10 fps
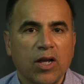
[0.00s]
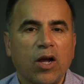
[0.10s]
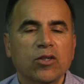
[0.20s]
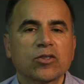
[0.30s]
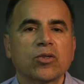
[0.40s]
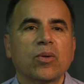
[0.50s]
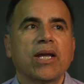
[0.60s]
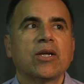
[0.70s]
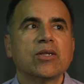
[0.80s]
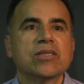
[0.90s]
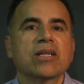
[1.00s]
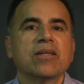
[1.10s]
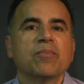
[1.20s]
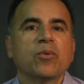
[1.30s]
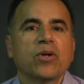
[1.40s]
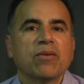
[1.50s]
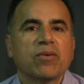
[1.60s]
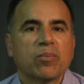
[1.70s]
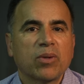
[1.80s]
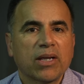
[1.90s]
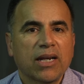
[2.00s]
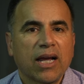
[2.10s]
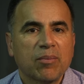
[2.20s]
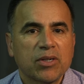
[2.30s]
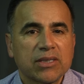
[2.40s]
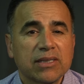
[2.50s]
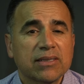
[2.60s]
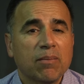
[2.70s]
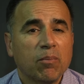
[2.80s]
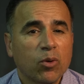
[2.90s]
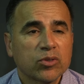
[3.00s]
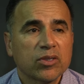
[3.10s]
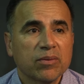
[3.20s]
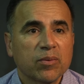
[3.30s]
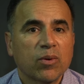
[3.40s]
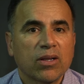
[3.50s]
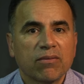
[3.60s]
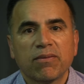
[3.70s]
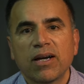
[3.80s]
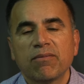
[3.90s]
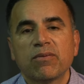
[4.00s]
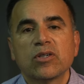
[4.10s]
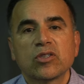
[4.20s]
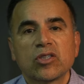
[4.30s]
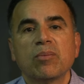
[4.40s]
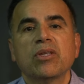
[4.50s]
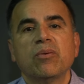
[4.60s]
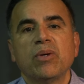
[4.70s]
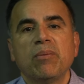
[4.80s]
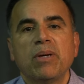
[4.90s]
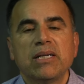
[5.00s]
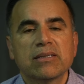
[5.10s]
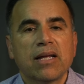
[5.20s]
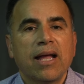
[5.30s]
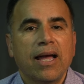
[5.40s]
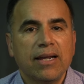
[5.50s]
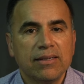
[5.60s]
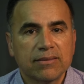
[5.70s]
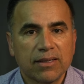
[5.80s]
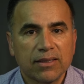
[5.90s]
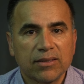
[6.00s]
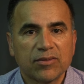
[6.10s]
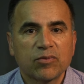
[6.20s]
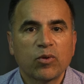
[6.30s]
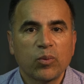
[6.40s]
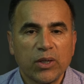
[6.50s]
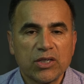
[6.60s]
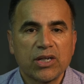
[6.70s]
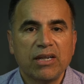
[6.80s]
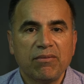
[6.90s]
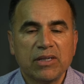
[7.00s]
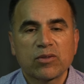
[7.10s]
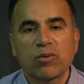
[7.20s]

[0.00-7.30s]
Also, a good selling point for plug-in hybrids is that most of them qualify for some of the rebates and incentives for which EVs